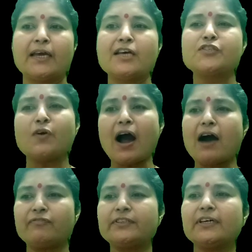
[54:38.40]
So
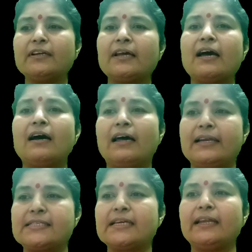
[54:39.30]
after
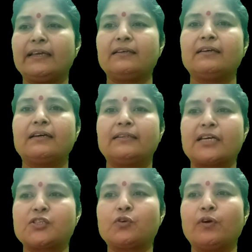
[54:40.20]
listening the
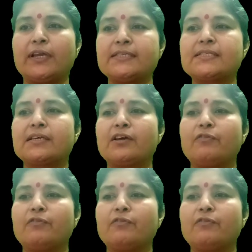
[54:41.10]
stories